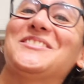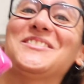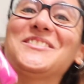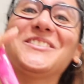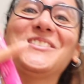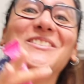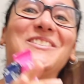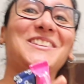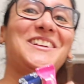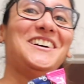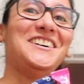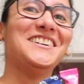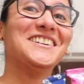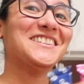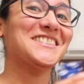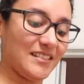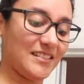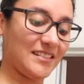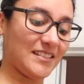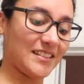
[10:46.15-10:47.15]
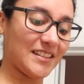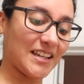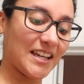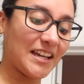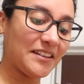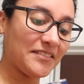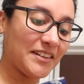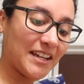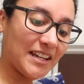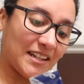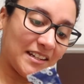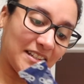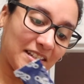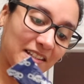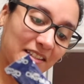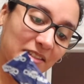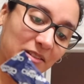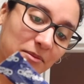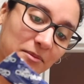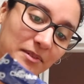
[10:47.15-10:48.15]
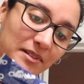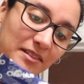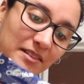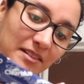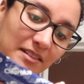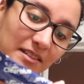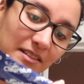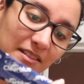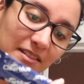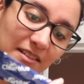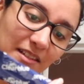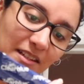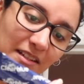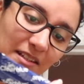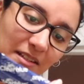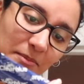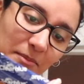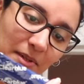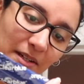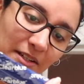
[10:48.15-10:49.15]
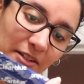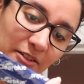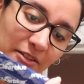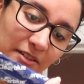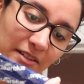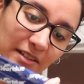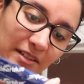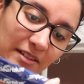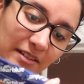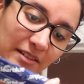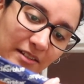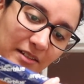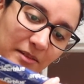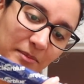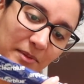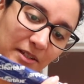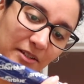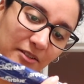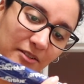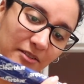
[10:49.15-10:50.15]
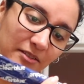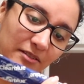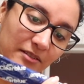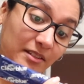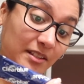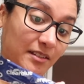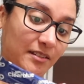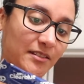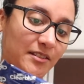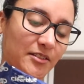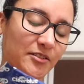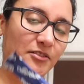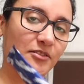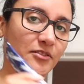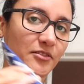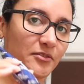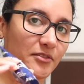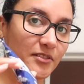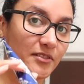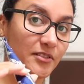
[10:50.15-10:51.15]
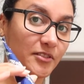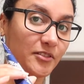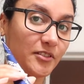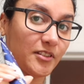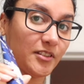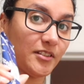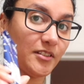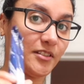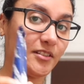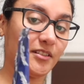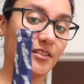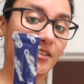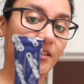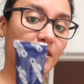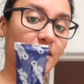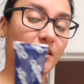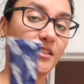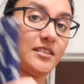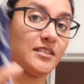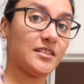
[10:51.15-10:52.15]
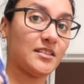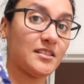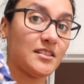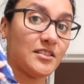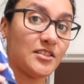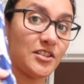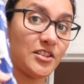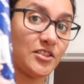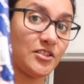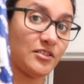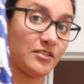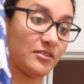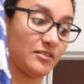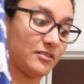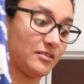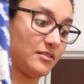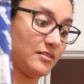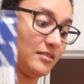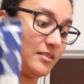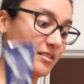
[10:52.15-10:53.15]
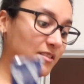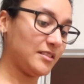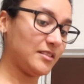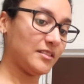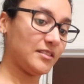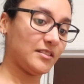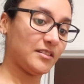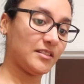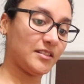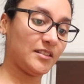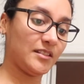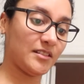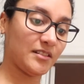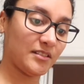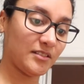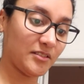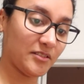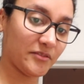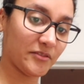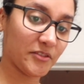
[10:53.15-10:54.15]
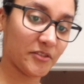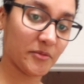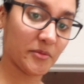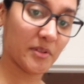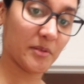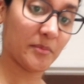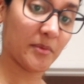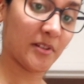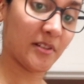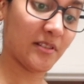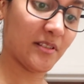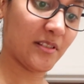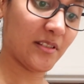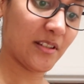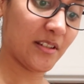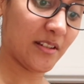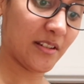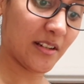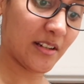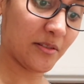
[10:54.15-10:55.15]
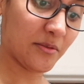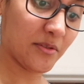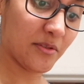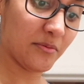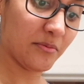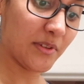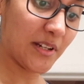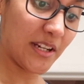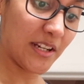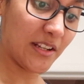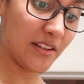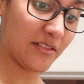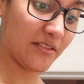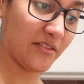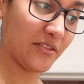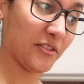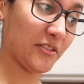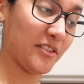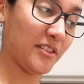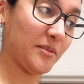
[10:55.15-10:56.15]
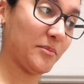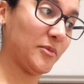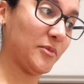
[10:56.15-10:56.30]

so long. I've had this one. It's not expired yet. It expires next year, so it's so good. It is a digital, and this is the first response, and I was waiting for this